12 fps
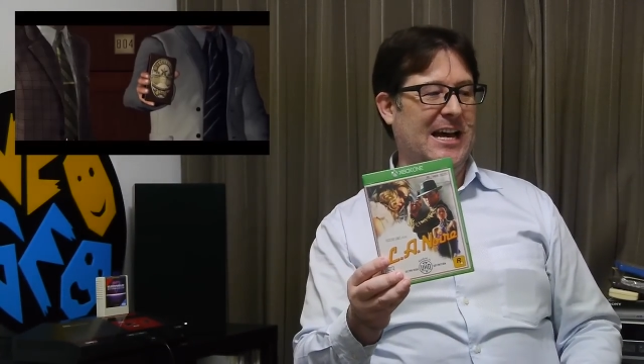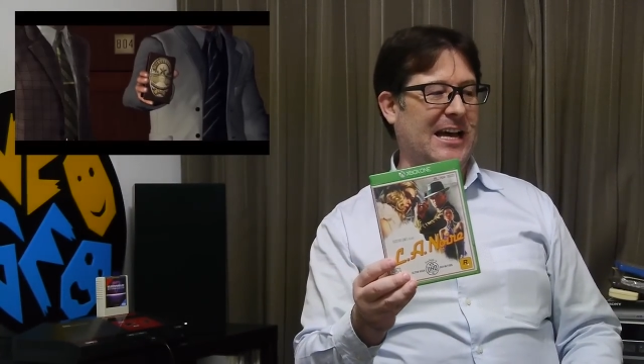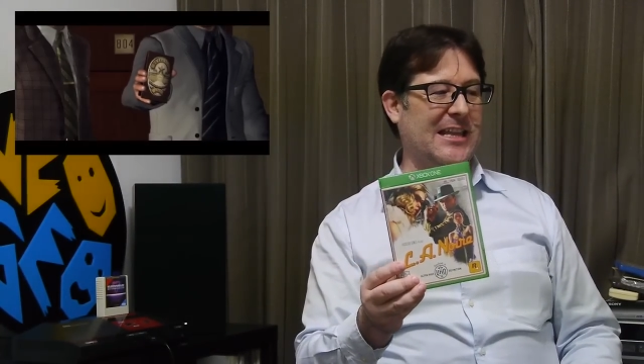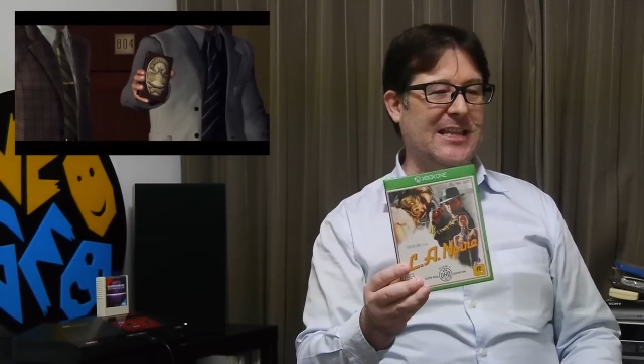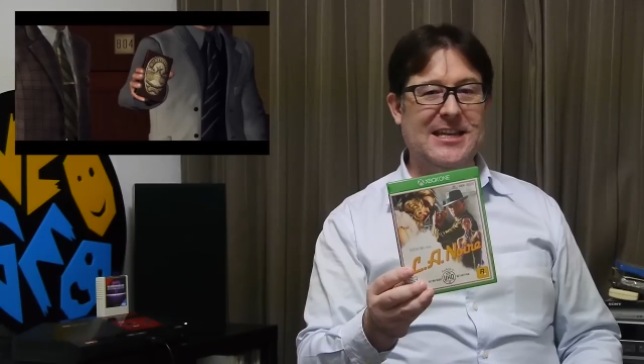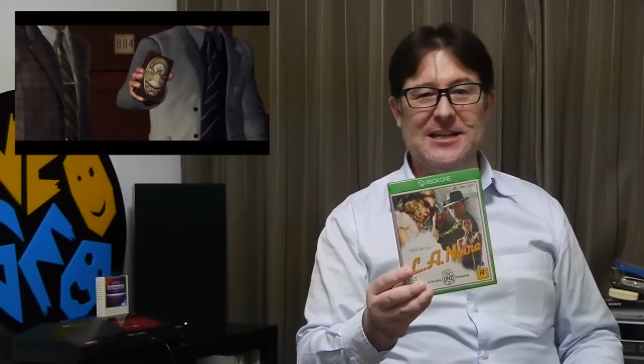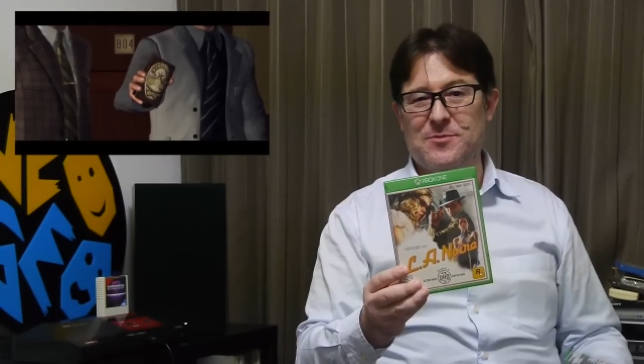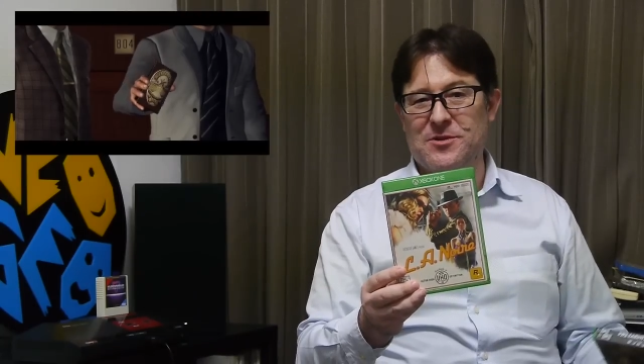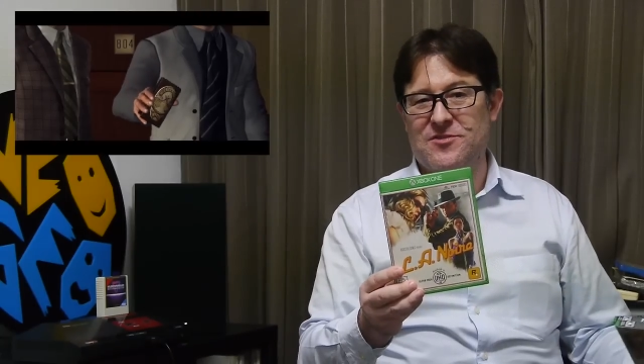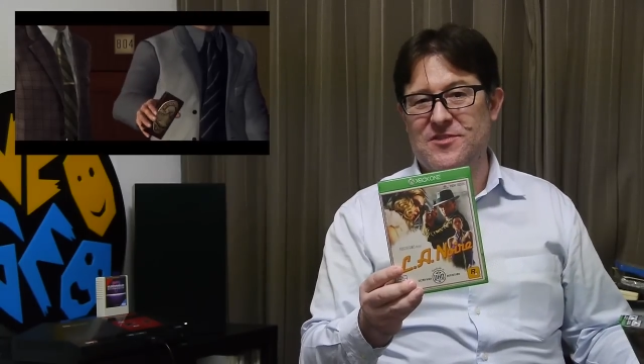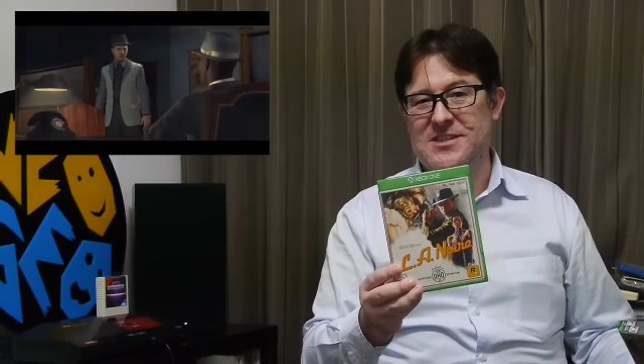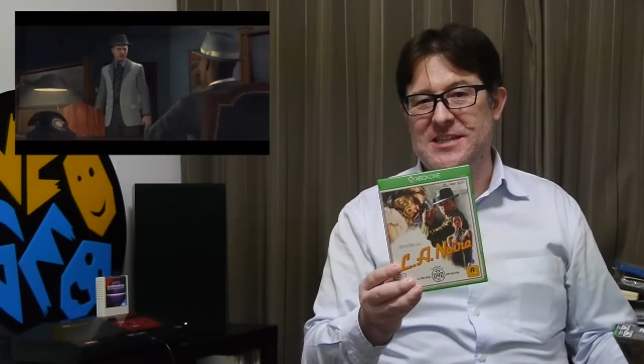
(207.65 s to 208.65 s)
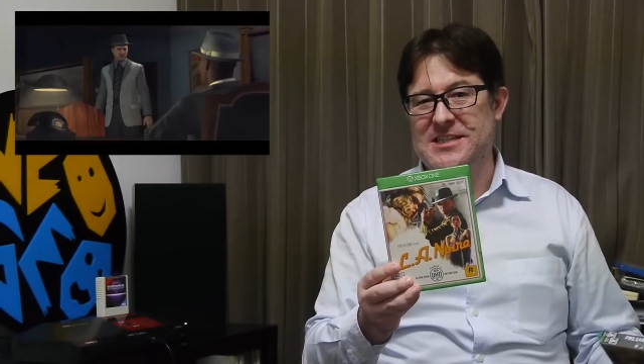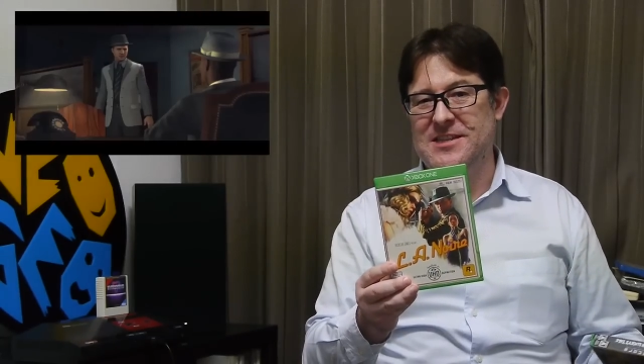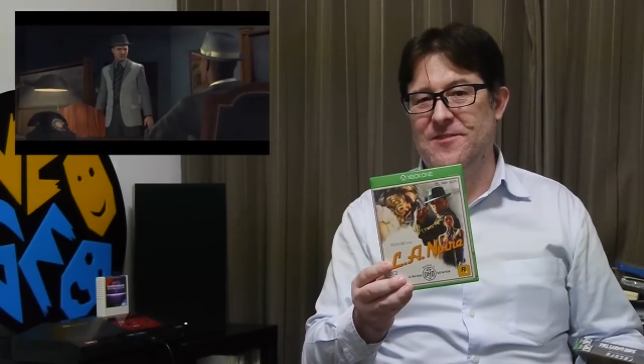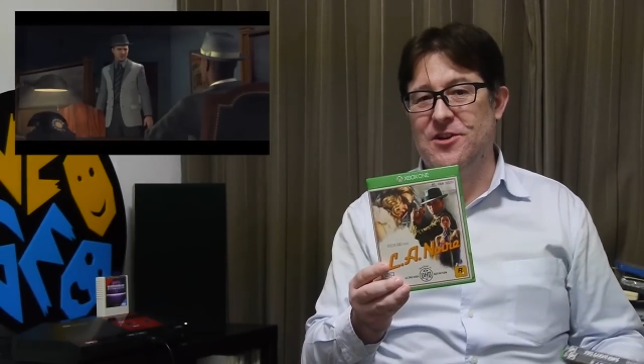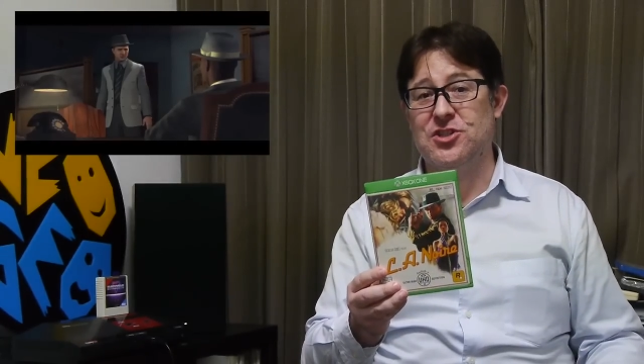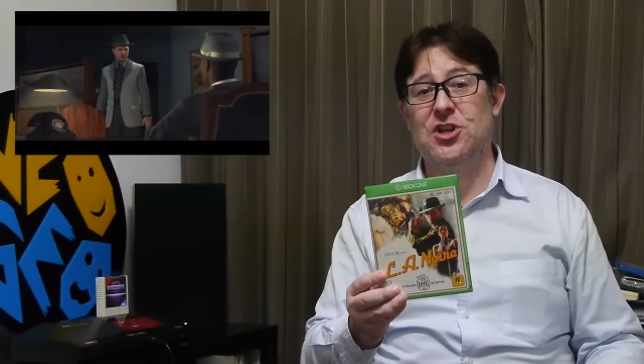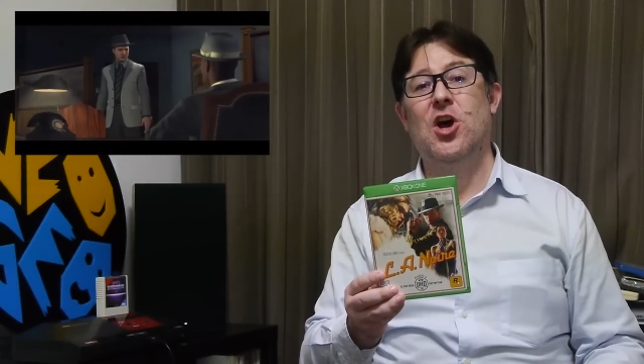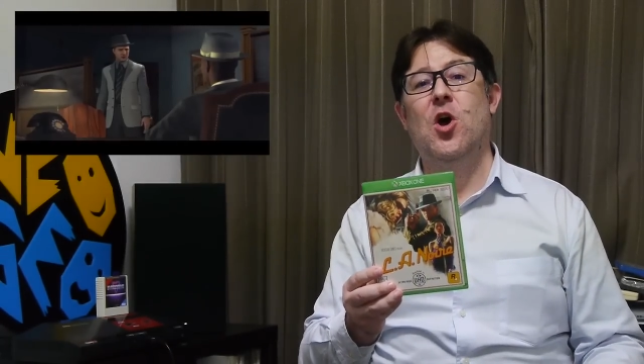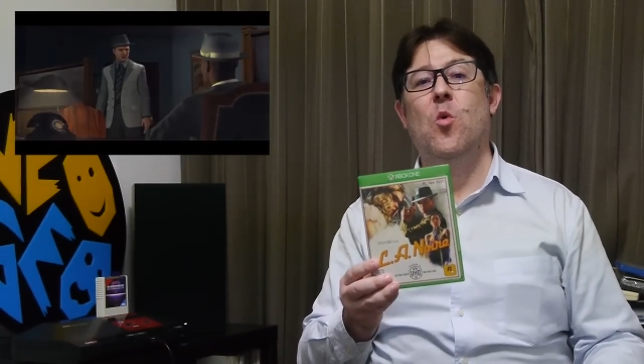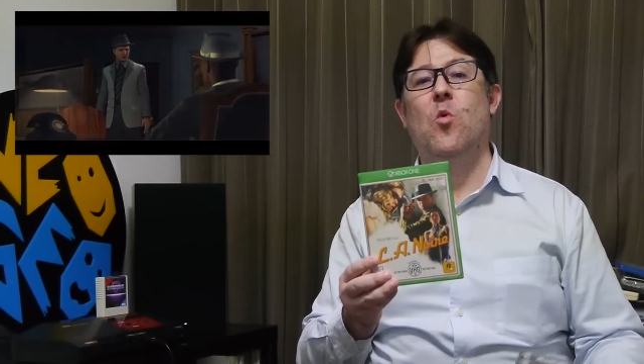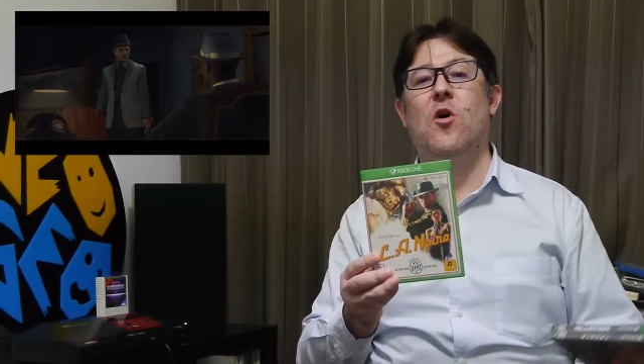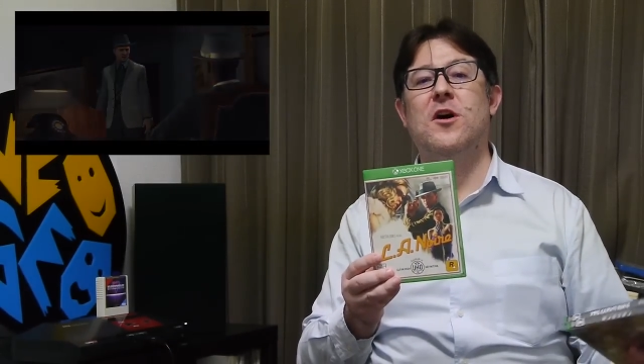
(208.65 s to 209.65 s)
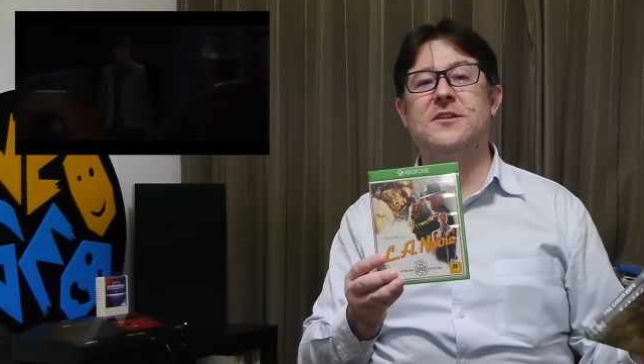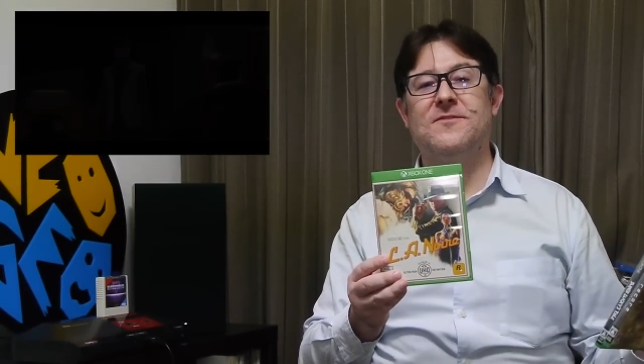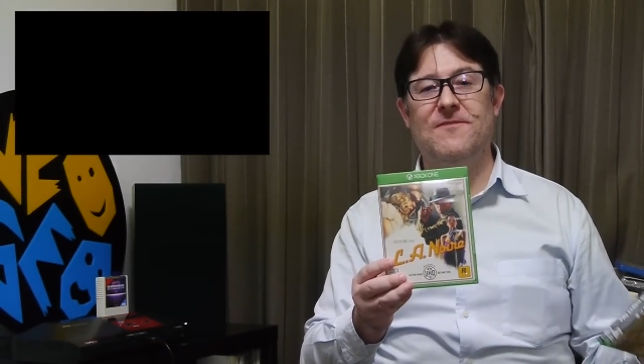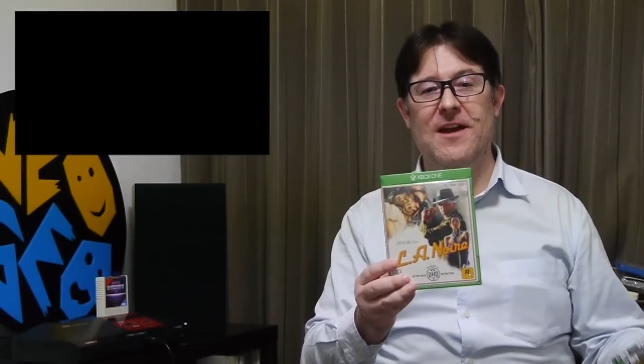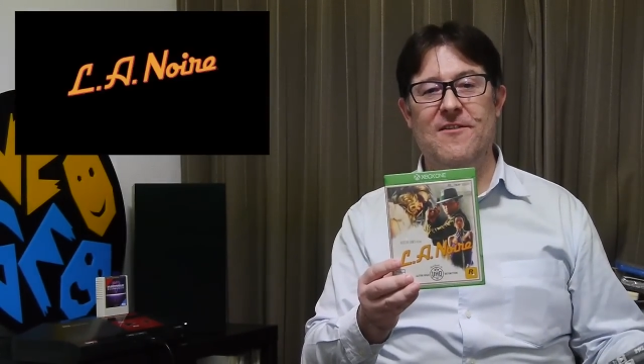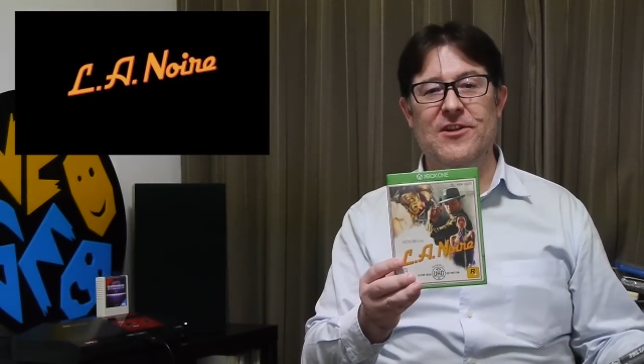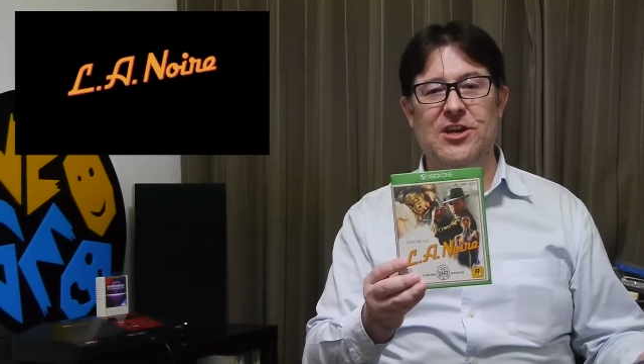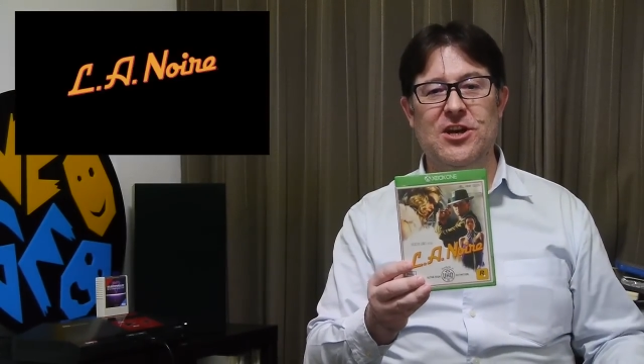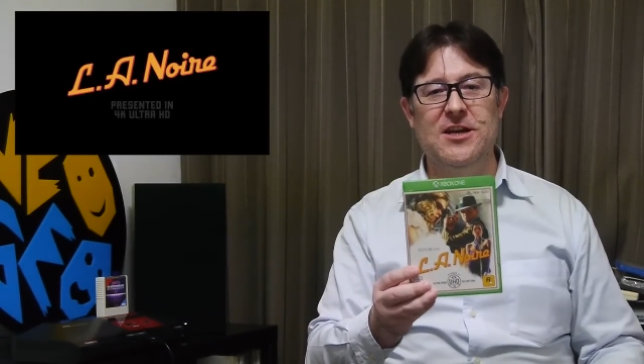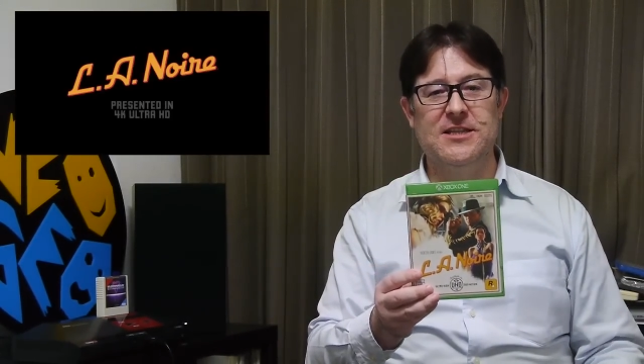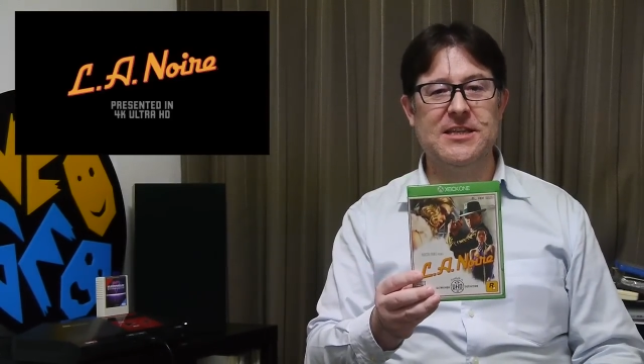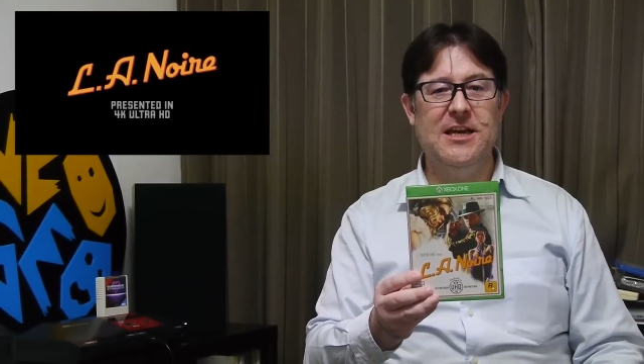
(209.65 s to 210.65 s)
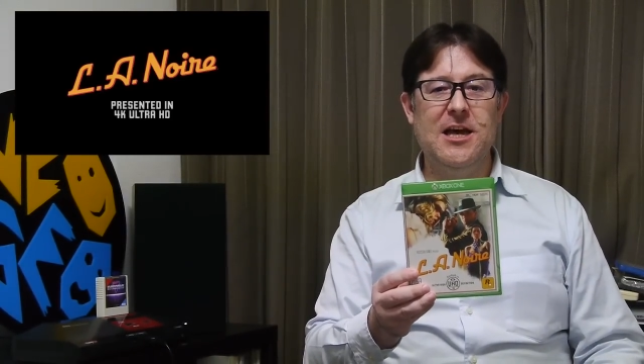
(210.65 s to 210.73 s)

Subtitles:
and the Xbox 360 version was very good.